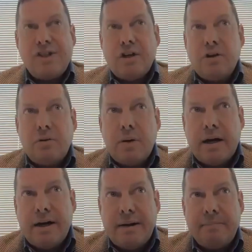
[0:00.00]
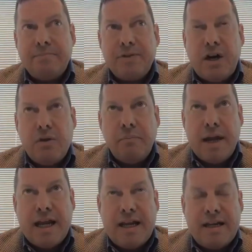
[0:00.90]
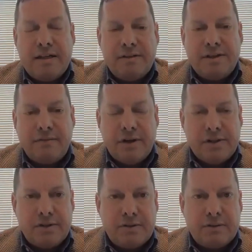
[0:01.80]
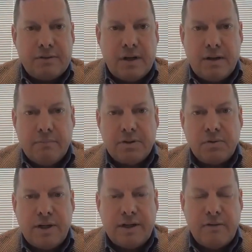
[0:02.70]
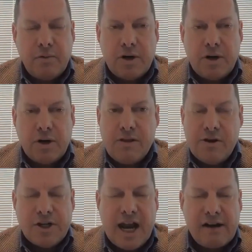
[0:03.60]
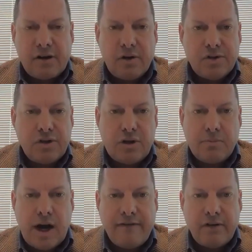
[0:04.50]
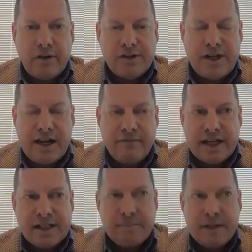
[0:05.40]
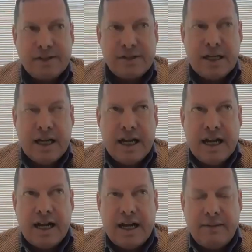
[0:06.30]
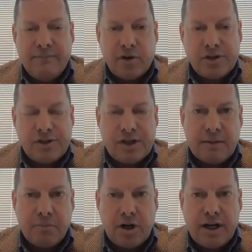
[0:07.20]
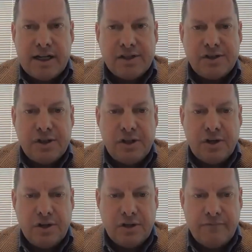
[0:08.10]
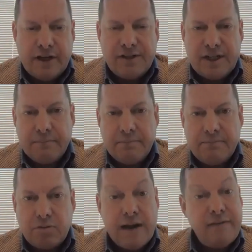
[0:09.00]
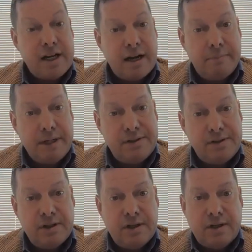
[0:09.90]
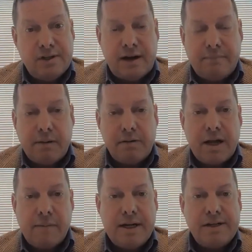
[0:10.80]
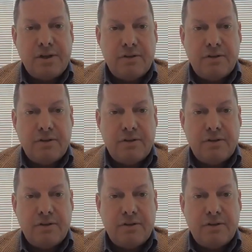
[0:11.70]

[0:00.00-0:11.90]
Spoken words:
So, the main difference between where there's agriculture or private real estate investments versus stock market is you're investing in private companies instead of public companies.